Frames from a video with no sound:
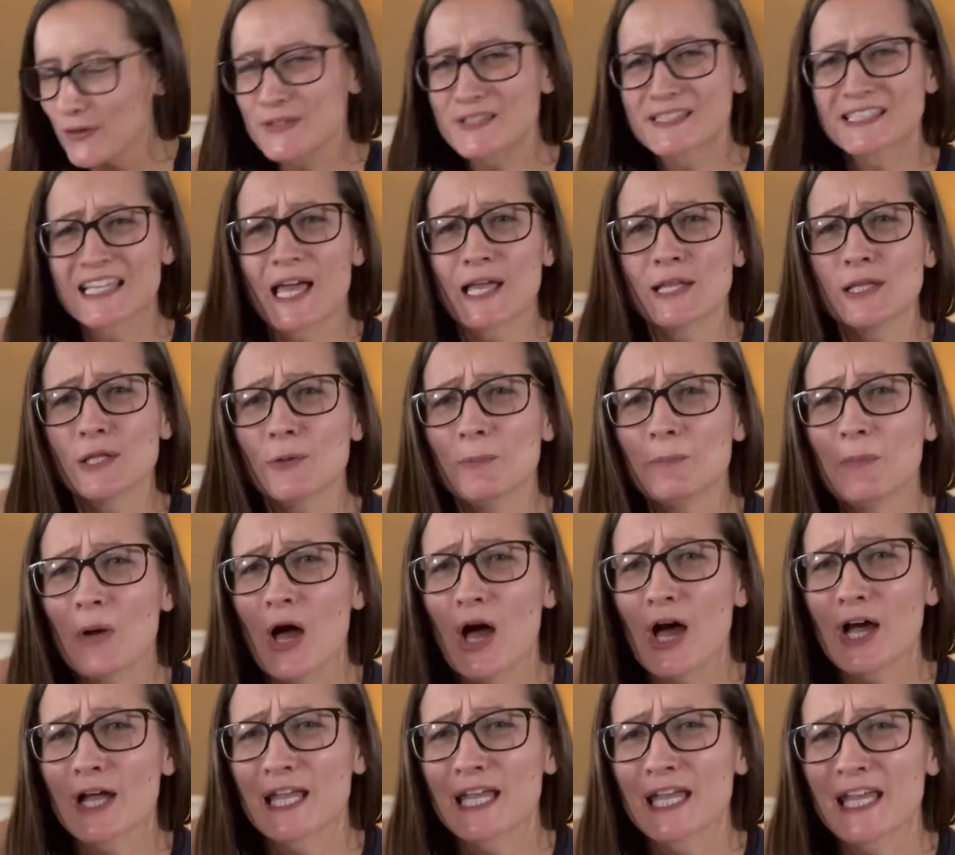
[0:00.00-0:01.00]
it's got a little
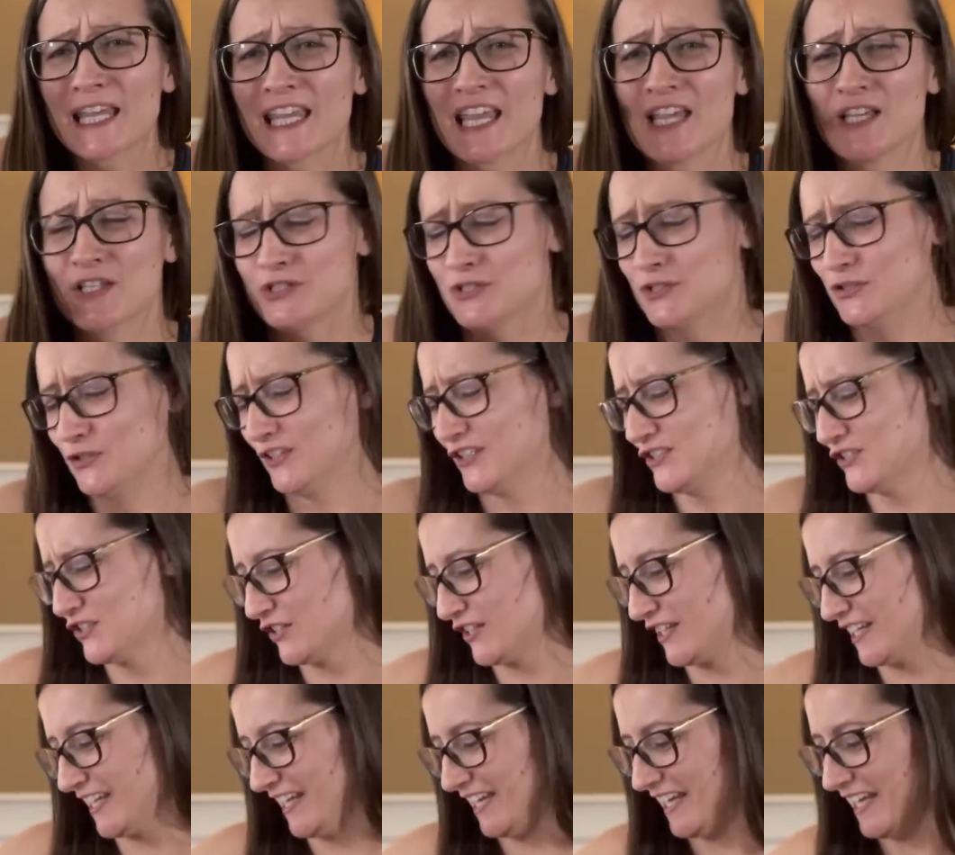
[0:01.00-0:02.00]
pocket in case you need your
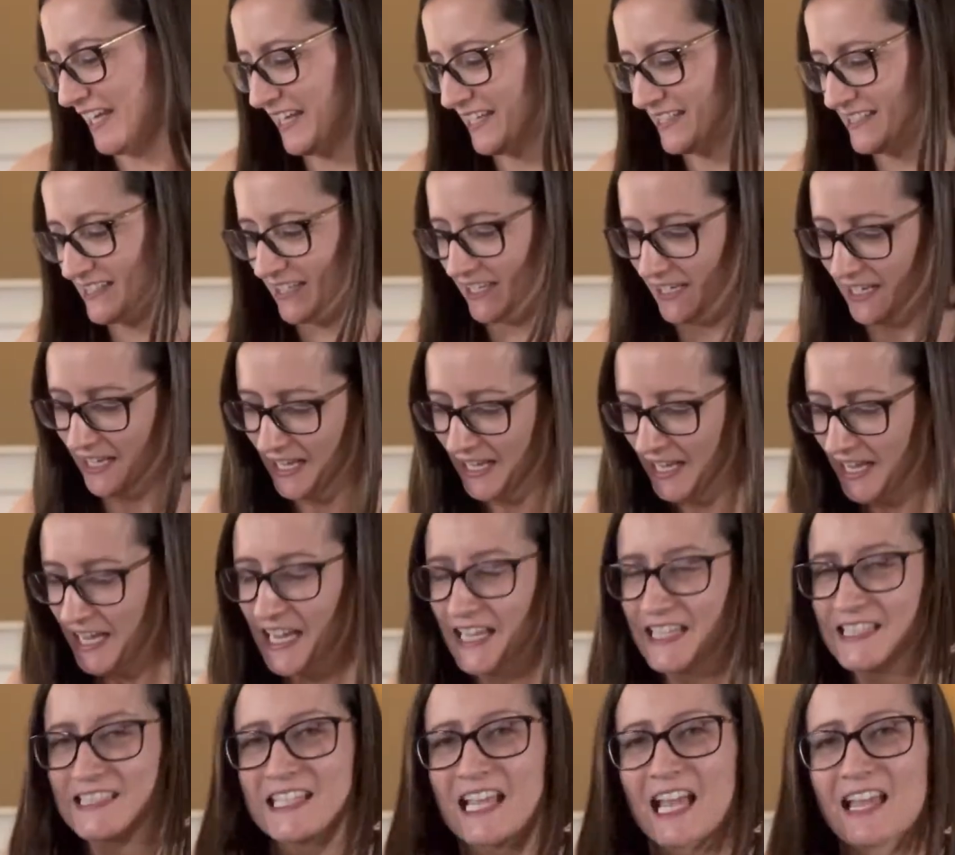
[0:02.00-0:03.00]
keys, and
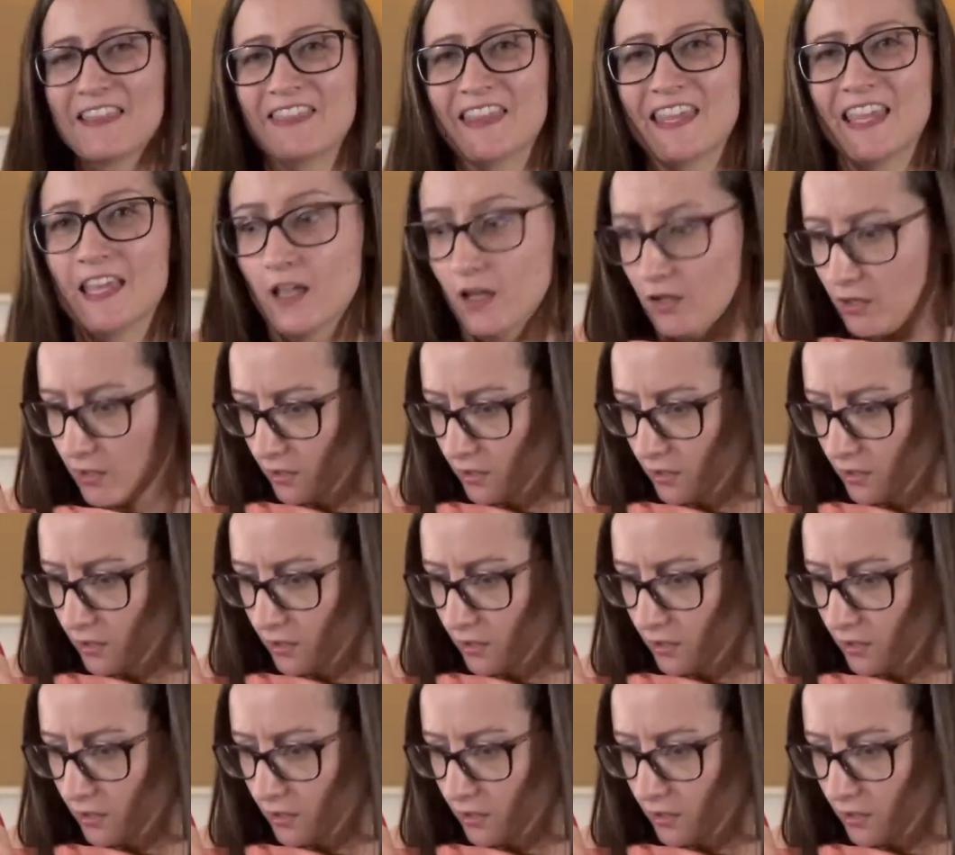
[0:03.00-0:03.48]
it's got the